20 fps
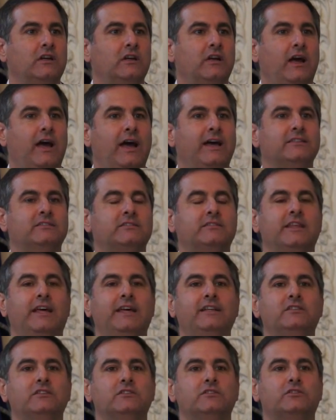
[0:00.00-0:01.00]
has
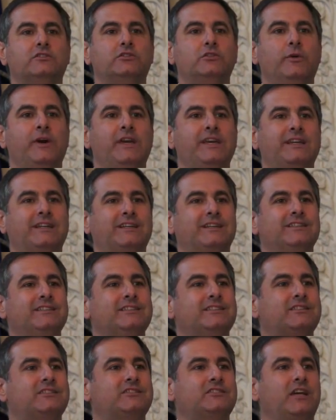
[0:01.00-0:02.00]
led to a
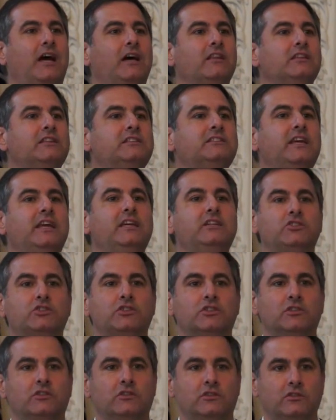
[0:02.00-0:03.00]

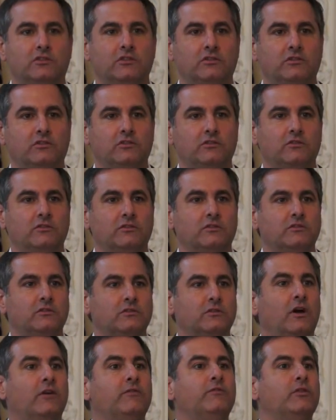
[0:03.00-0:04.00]
consolidation
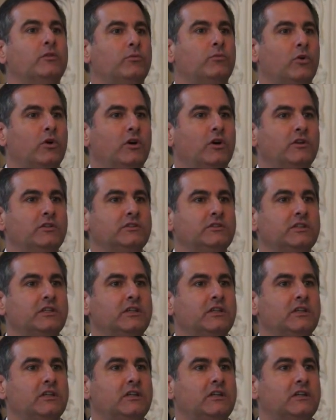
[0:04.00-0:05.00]
of the world
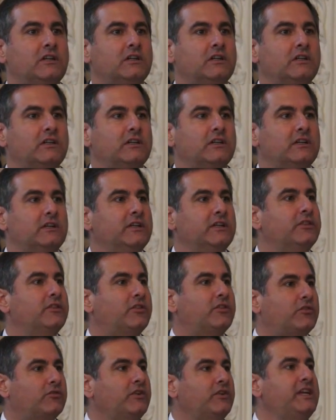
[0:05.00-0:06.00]
in
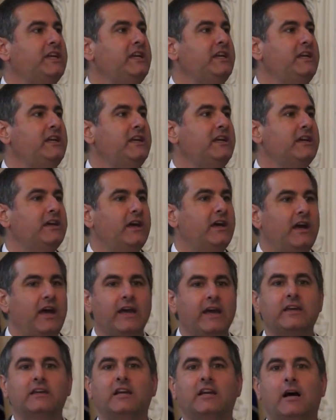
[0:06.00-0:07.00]
3
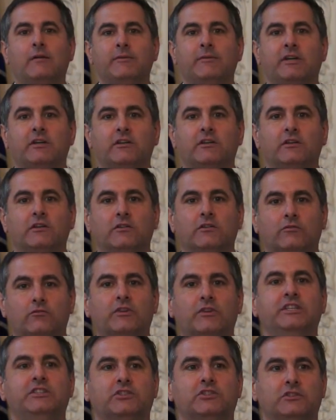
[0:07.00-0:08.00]
economic
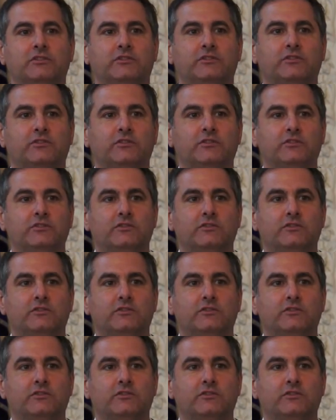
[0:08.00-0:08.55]
regions.